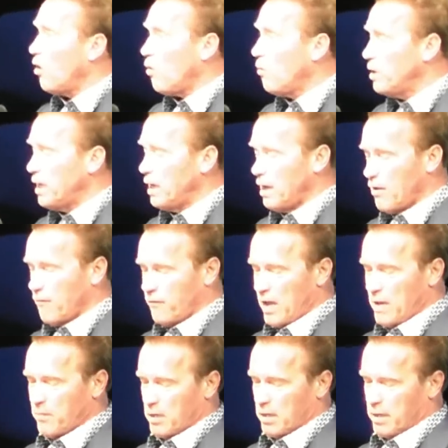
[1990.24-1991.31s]
or within our
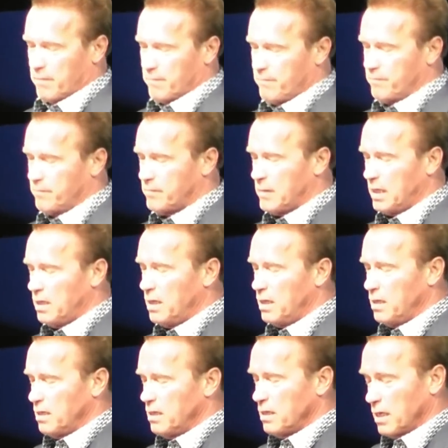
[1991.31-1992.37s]
family.
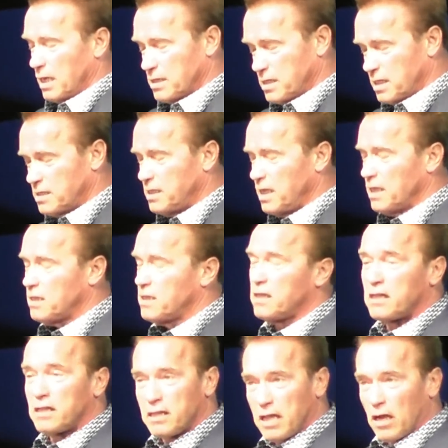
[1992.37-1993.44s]
As I
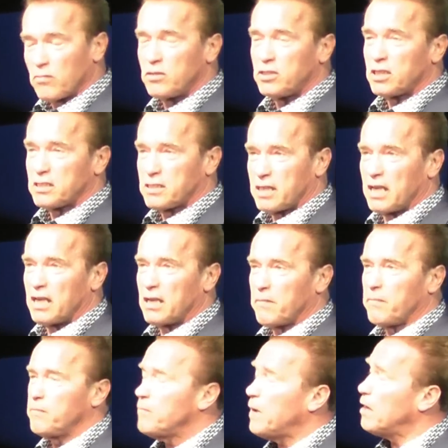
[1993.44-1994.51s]
said, don't just think
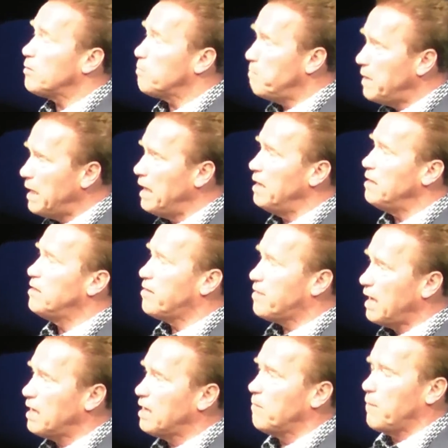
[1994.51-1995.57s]
about me,
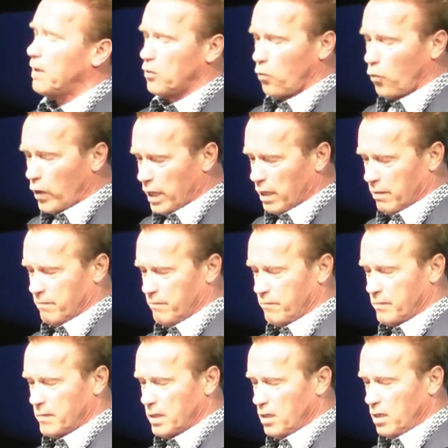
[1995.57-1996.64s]
think about we.
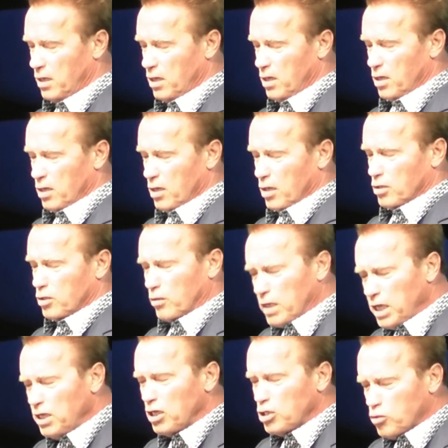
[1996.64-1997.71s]
To
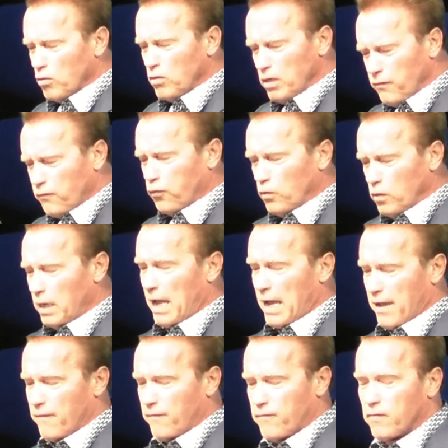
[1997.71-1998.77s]
lead a truly full
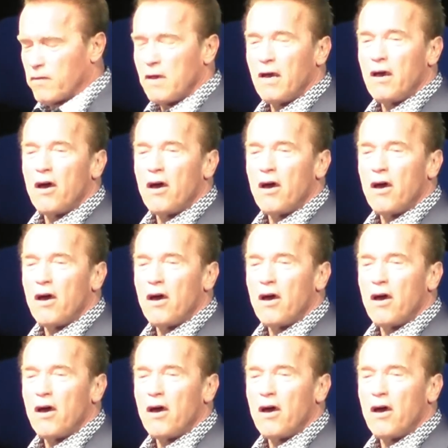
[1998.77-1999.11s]
life,